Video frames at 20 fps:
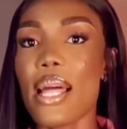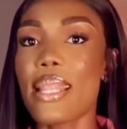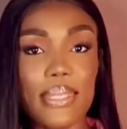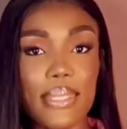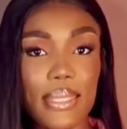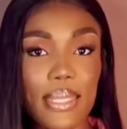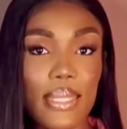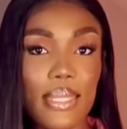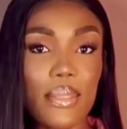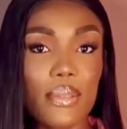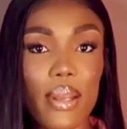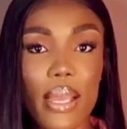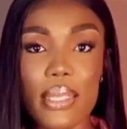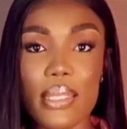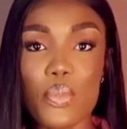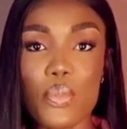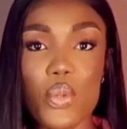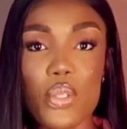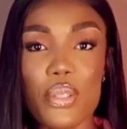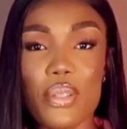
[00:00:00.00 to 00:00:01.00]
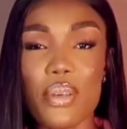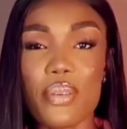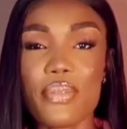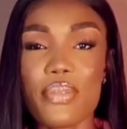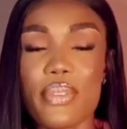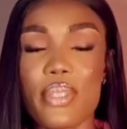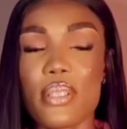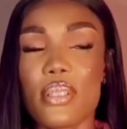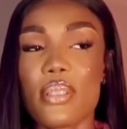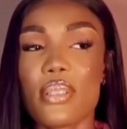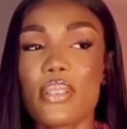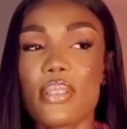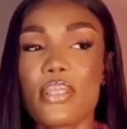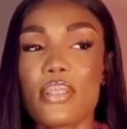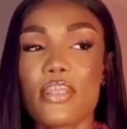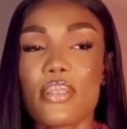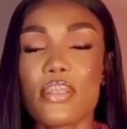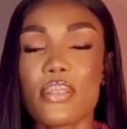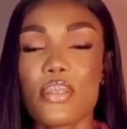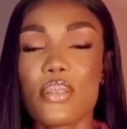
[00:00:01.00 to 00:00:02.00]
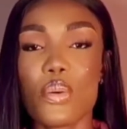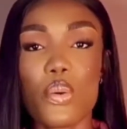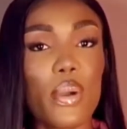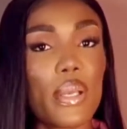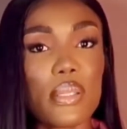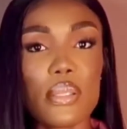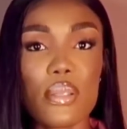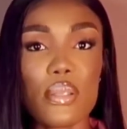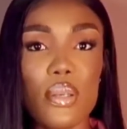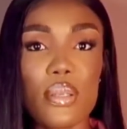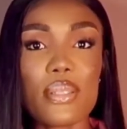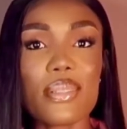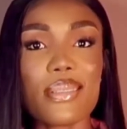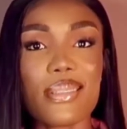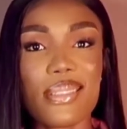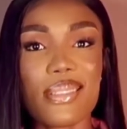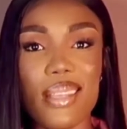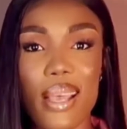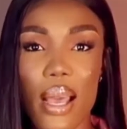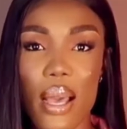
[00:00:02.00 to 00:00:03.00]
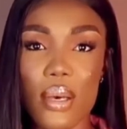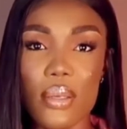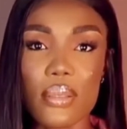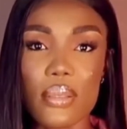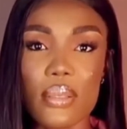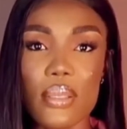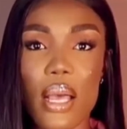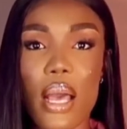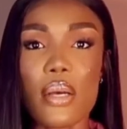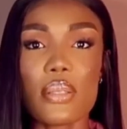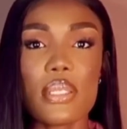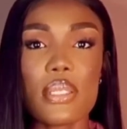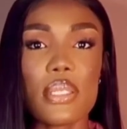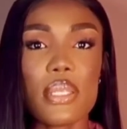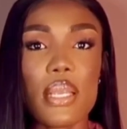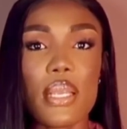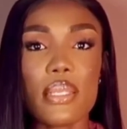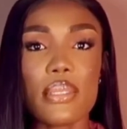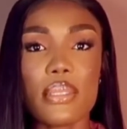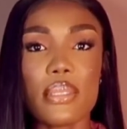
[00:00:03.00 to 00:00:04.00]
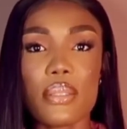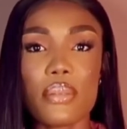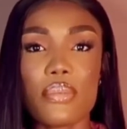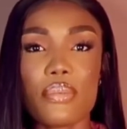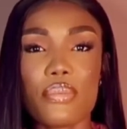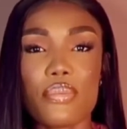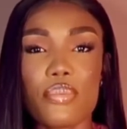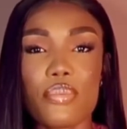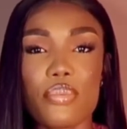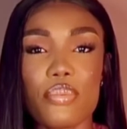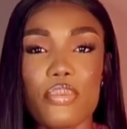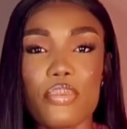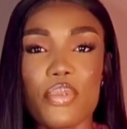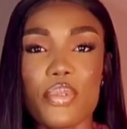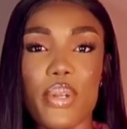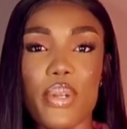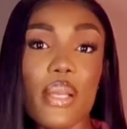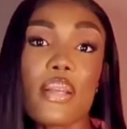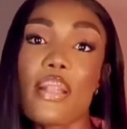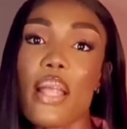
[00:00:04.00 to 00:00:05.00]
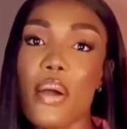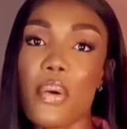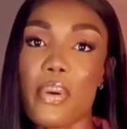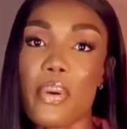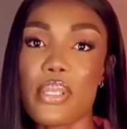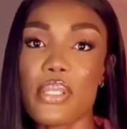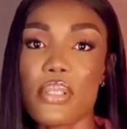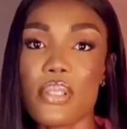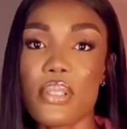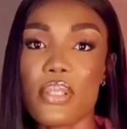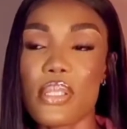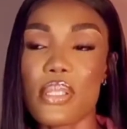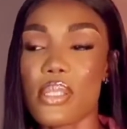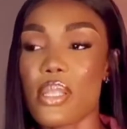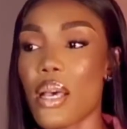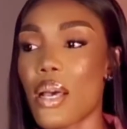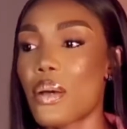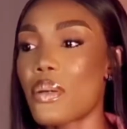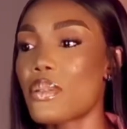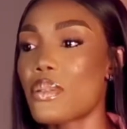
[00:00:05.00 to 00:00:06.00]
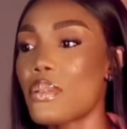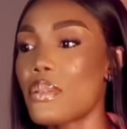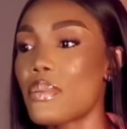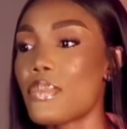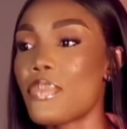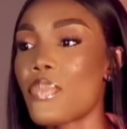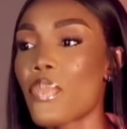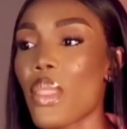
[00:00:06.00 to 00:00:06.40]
I did write most of the questions down. I would say the regular questions down.